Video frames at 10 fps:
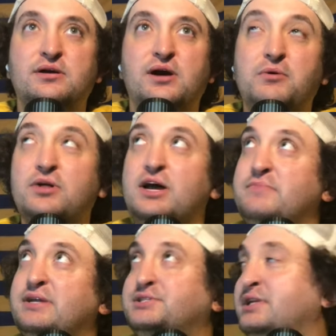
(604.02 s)
I'm glad
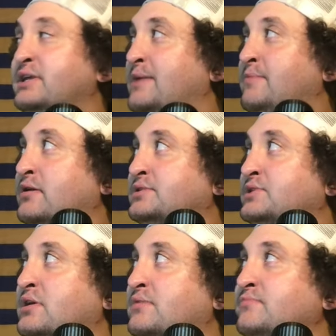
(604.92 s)
Mancini came out on
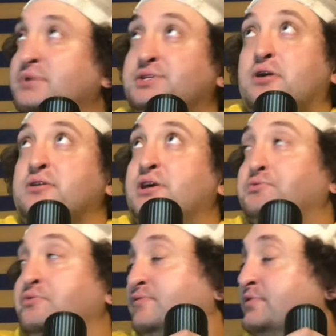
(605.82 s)
top. It's hard not
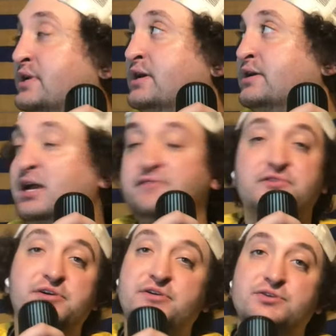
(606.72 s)
to root for the guy after
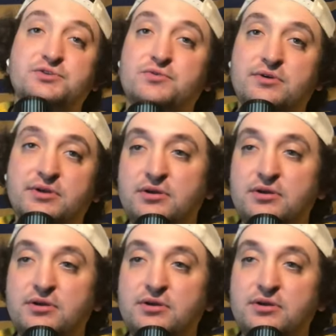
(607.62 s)
hearing his story.